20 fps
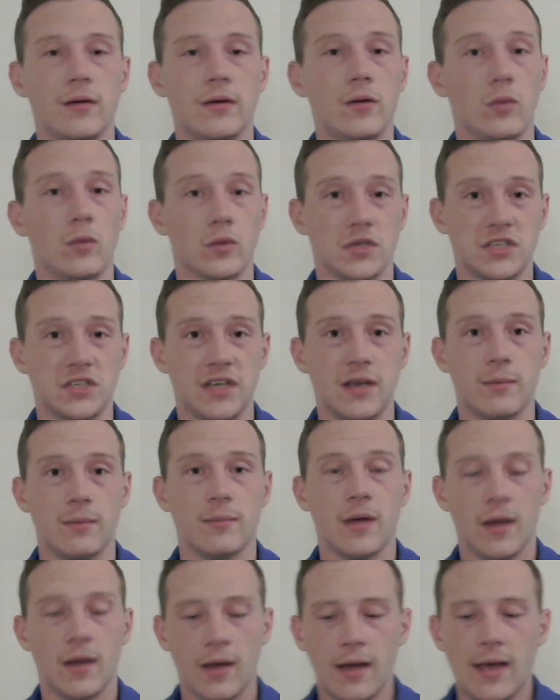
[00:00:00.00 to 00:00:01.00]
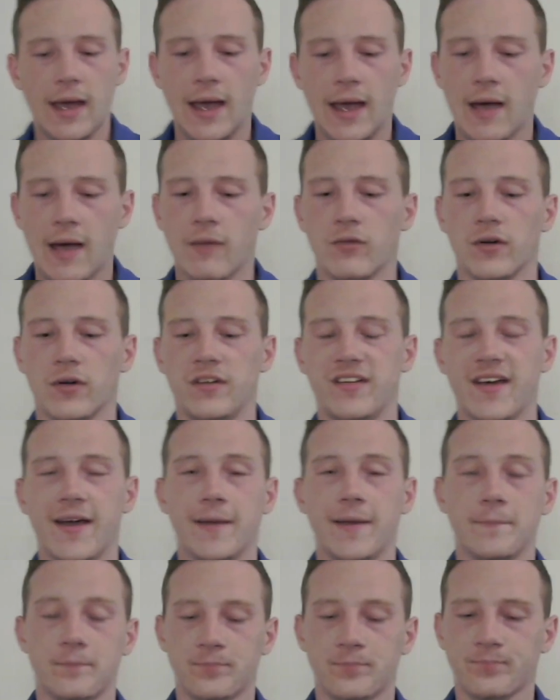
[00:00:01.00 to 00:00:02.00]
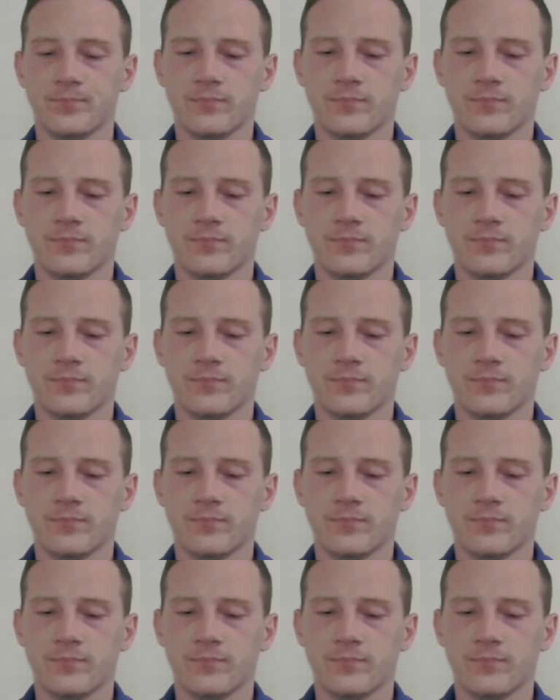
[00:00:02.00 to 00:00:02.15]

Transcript: your team every day.